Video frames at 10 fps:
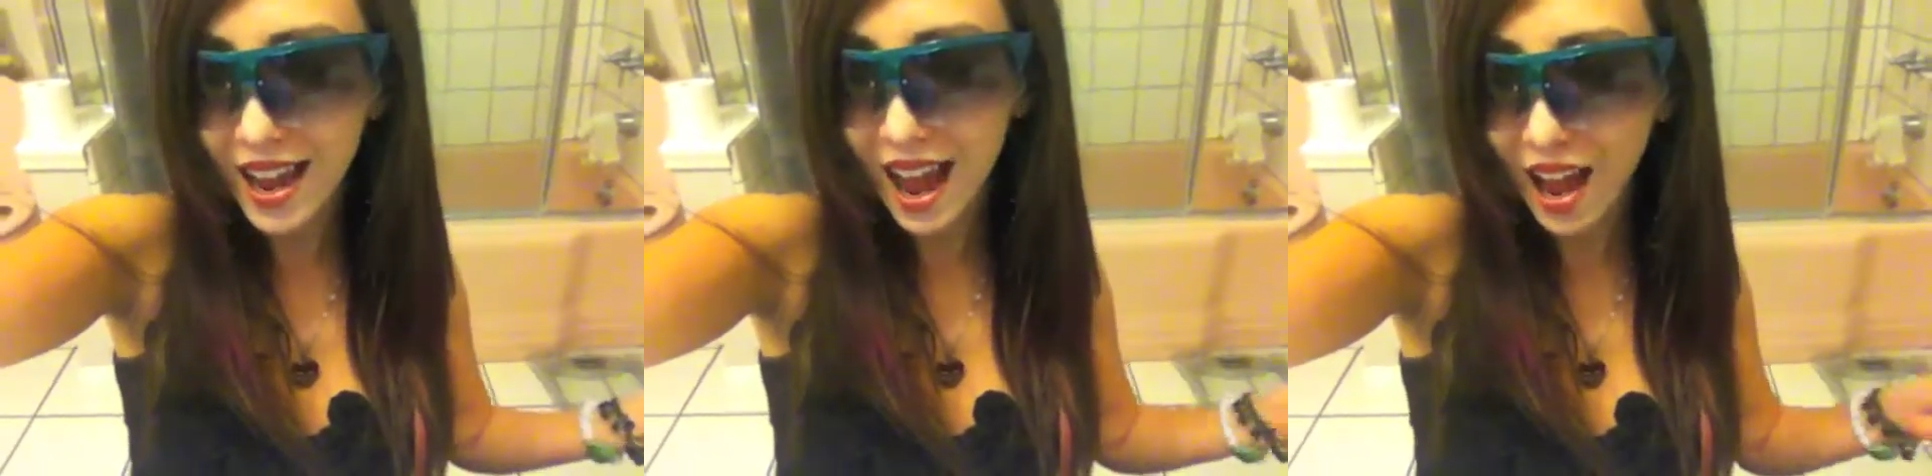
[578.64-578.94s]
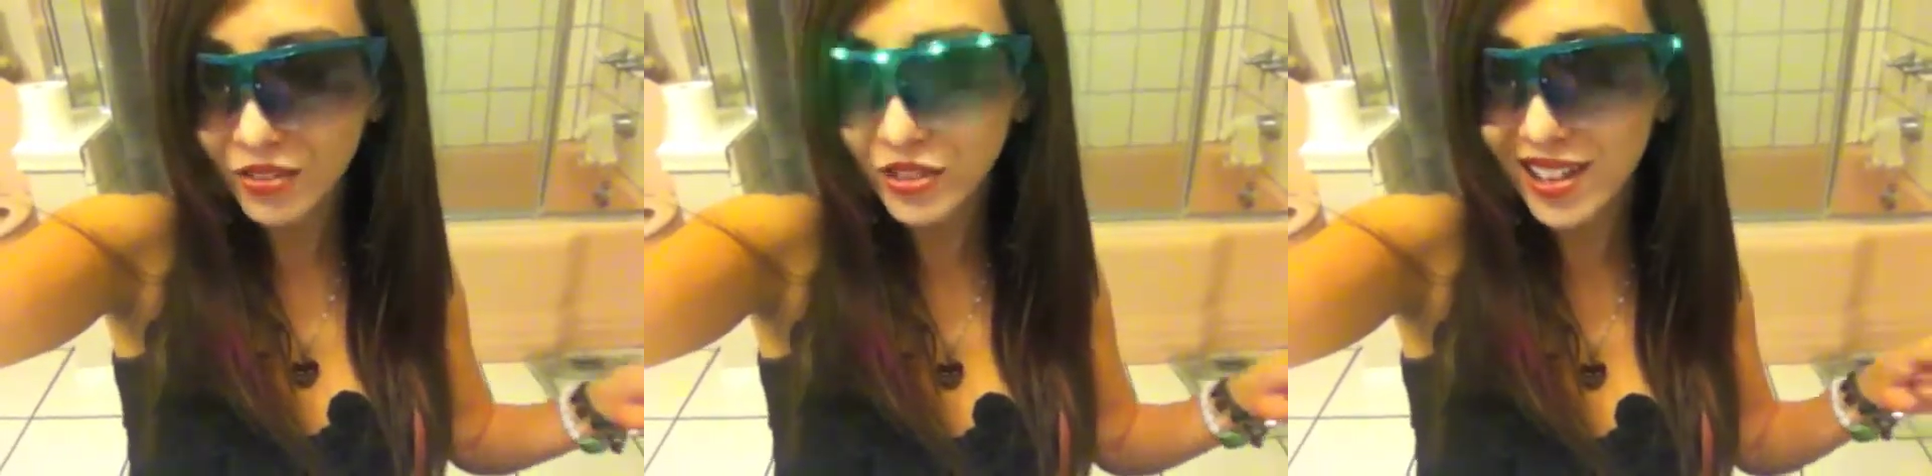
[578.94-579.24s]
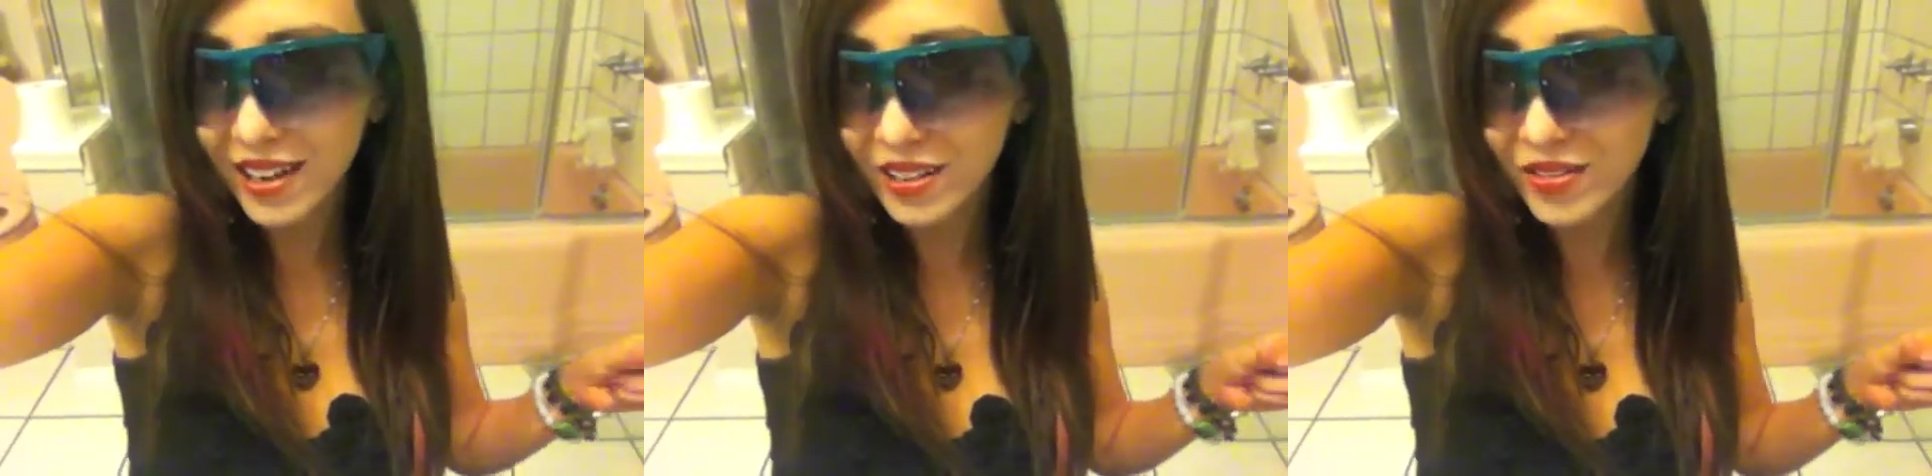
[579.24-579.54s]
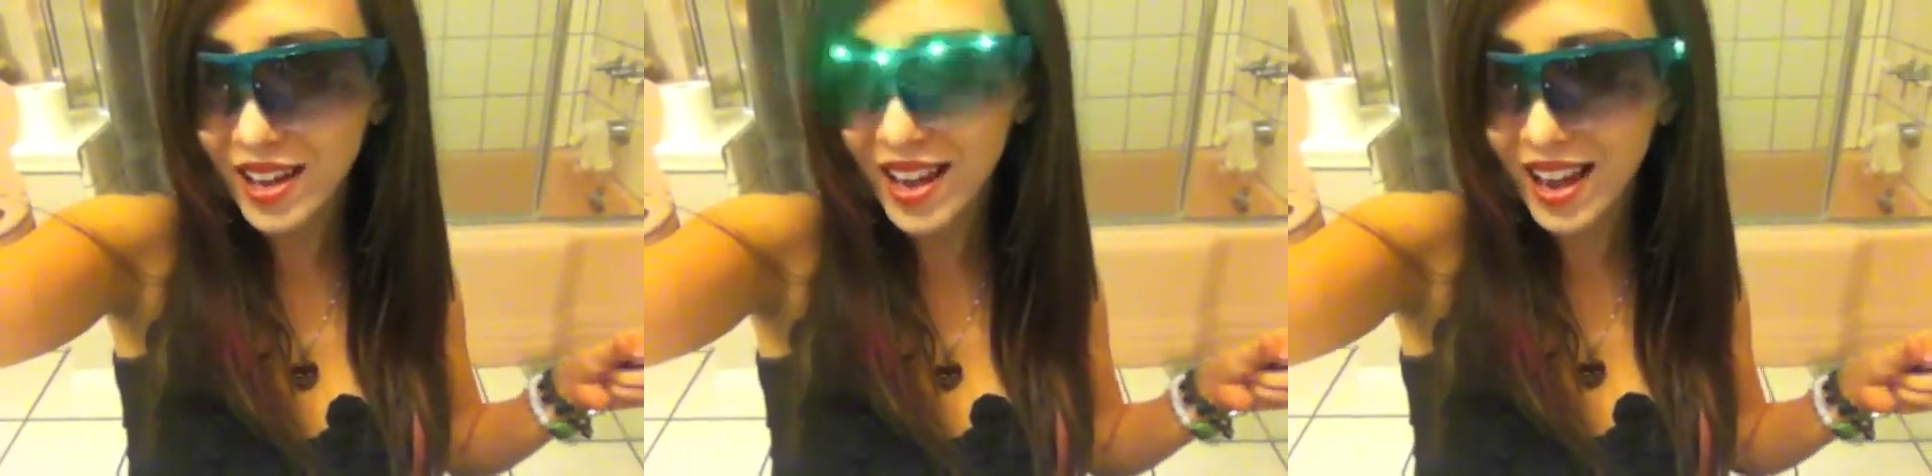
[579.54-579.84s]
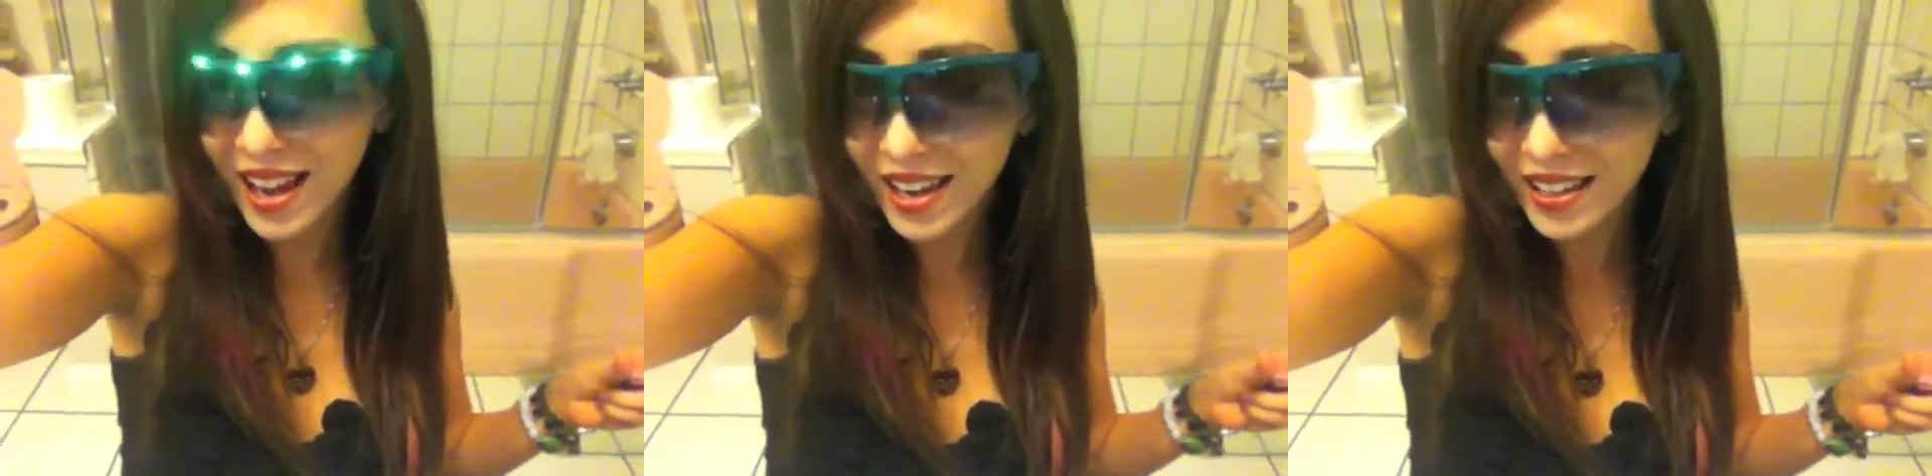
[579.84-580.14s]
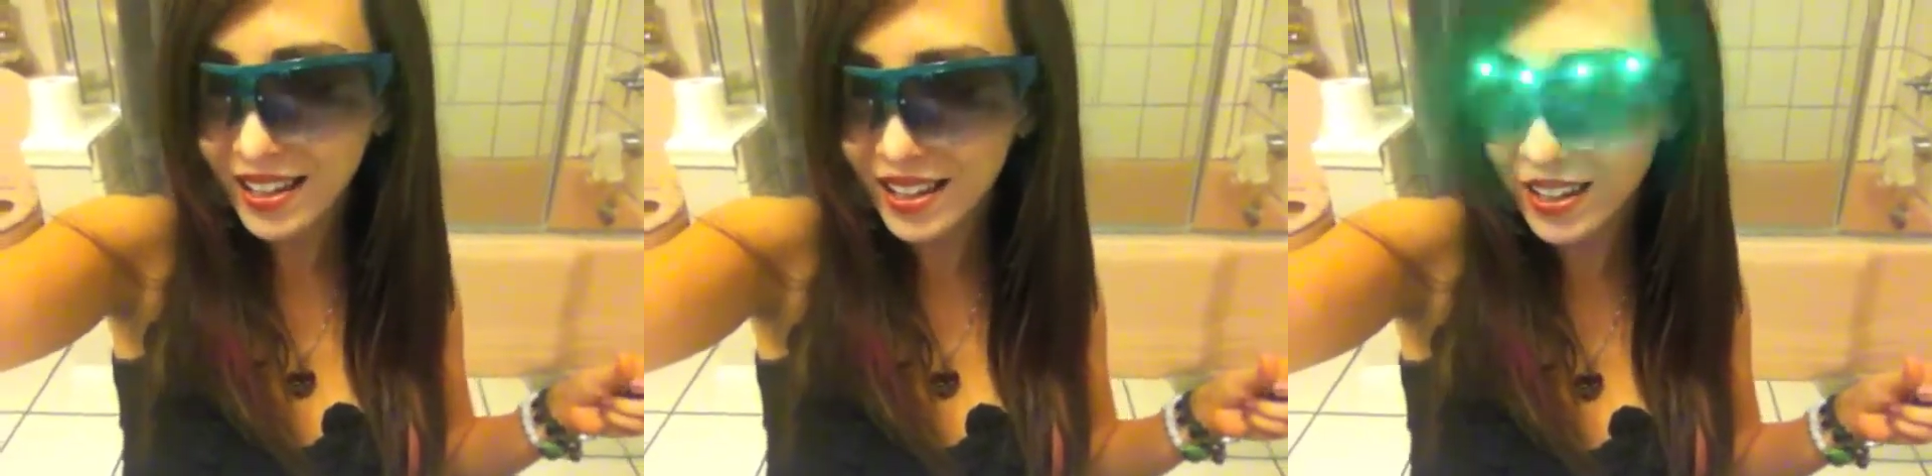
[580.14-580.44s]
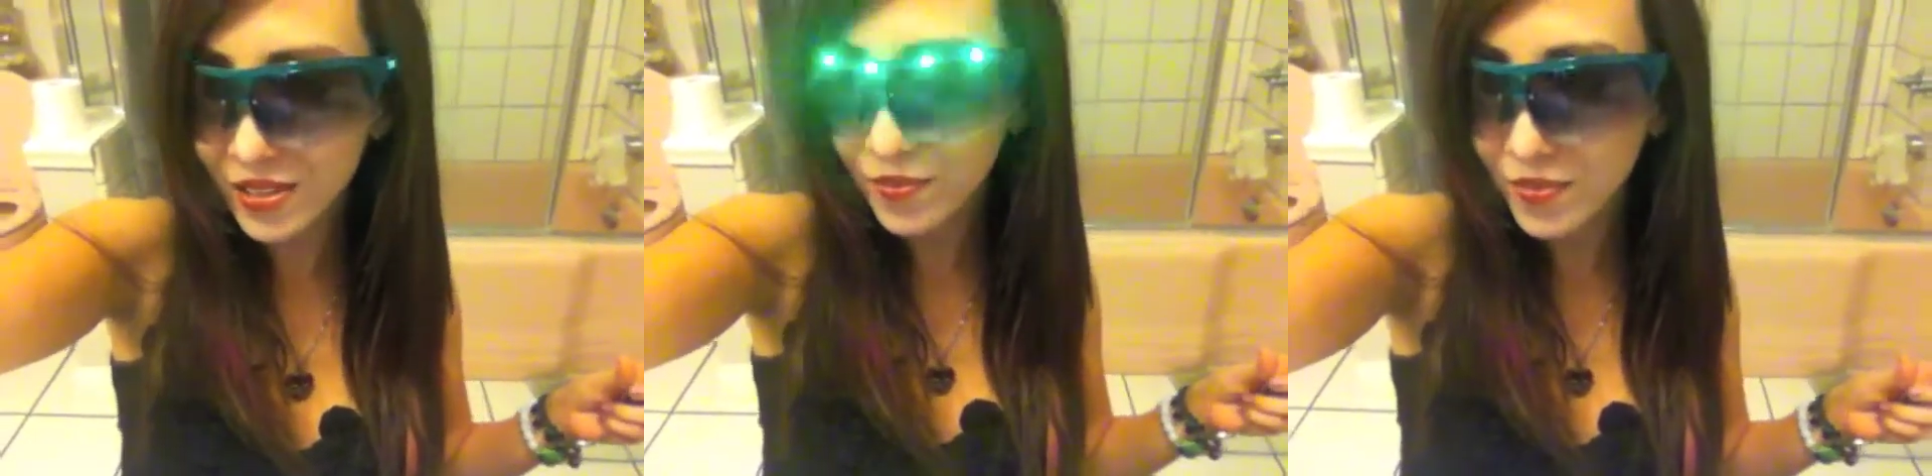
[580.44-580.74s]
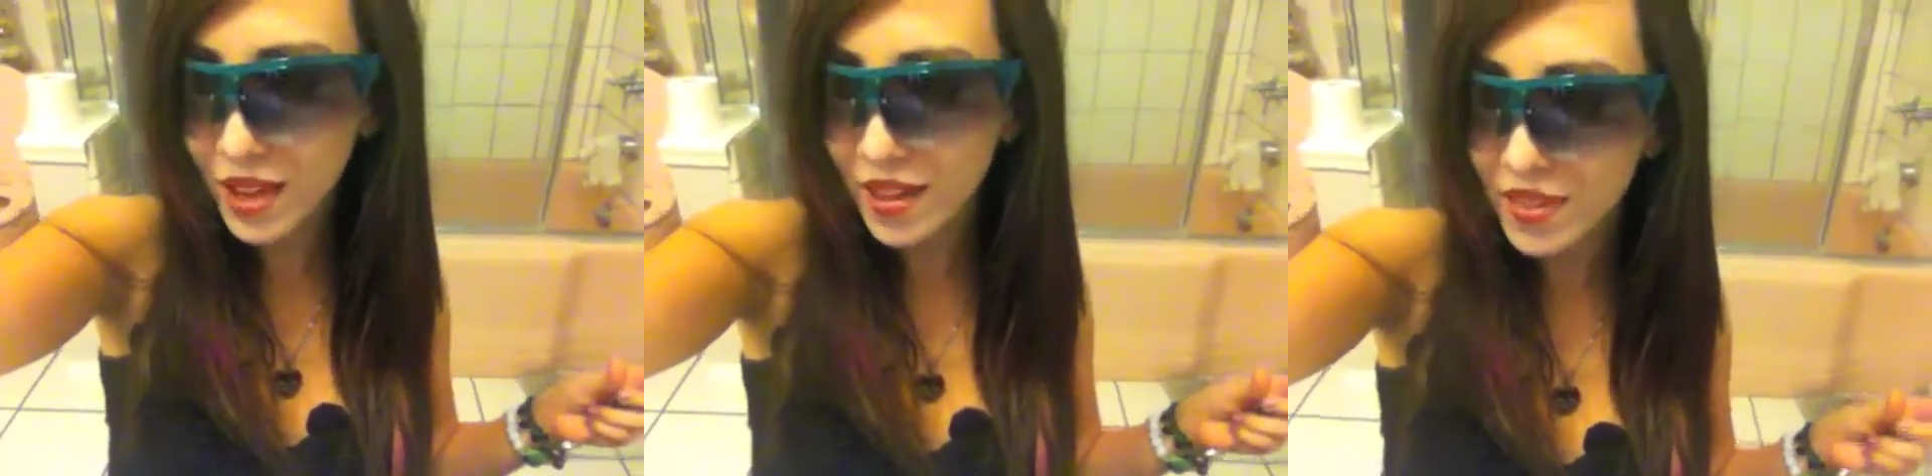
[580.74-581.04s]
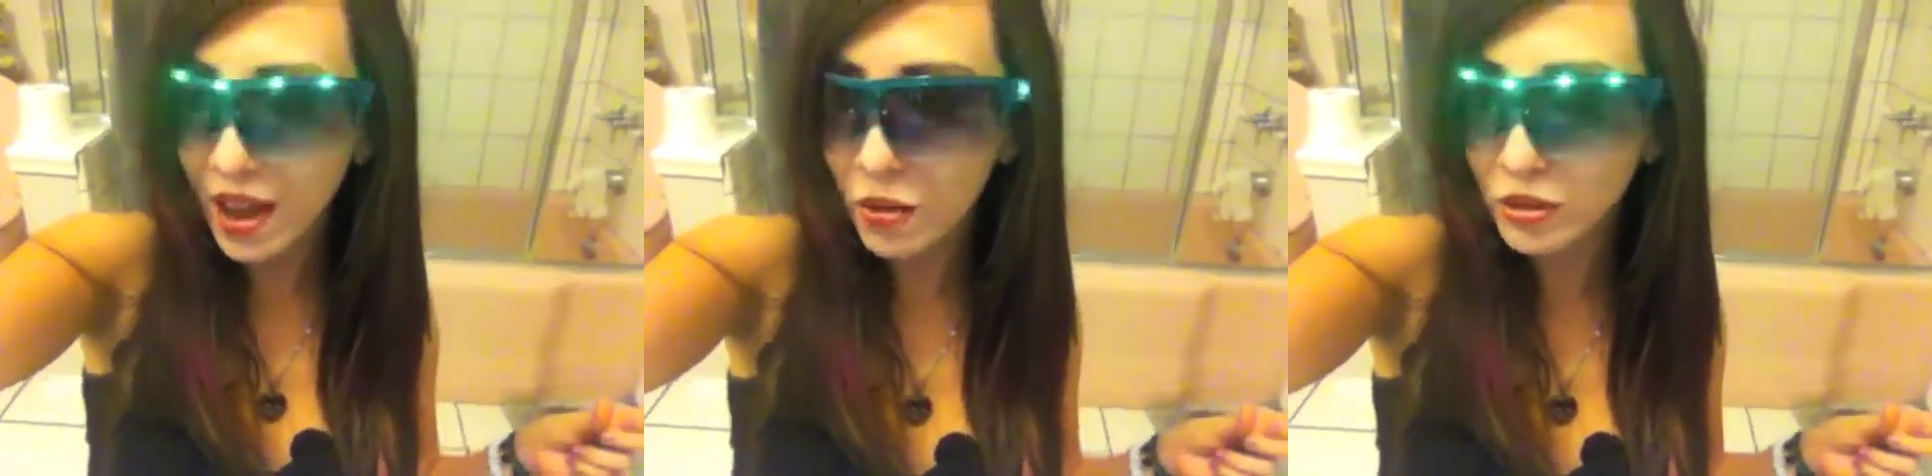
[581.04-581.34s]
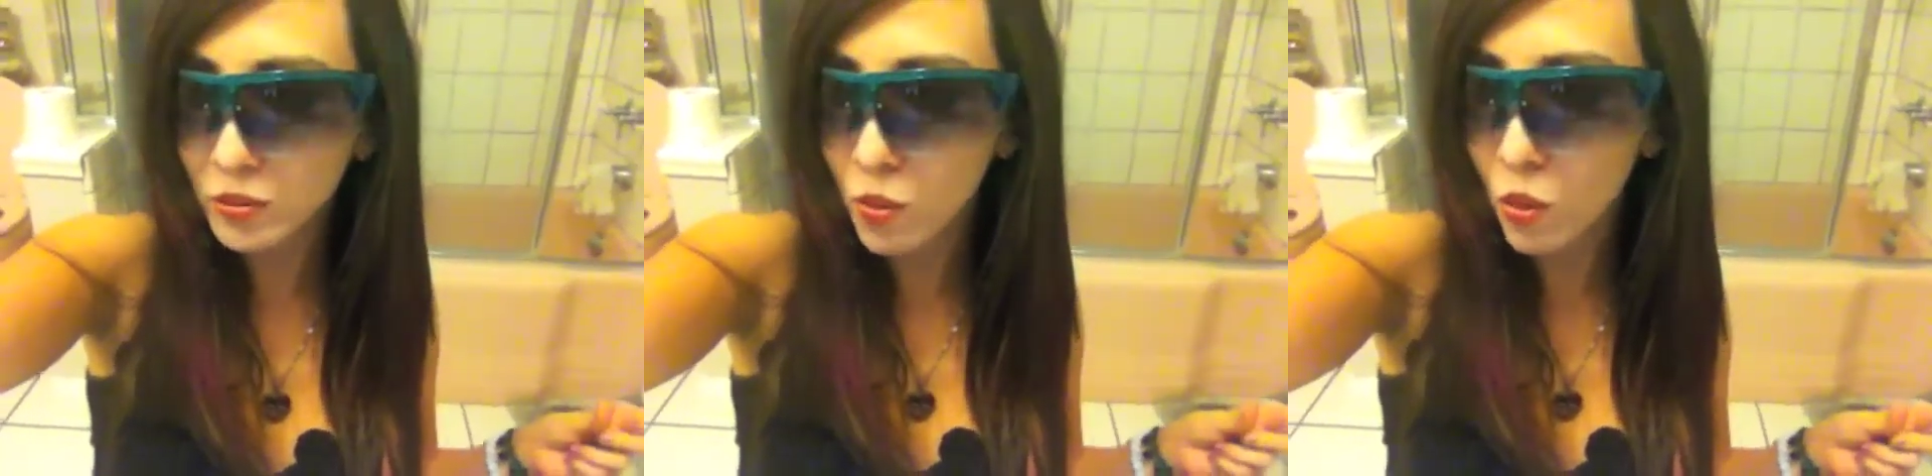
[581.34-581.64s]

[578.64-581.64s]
after their event ended. That was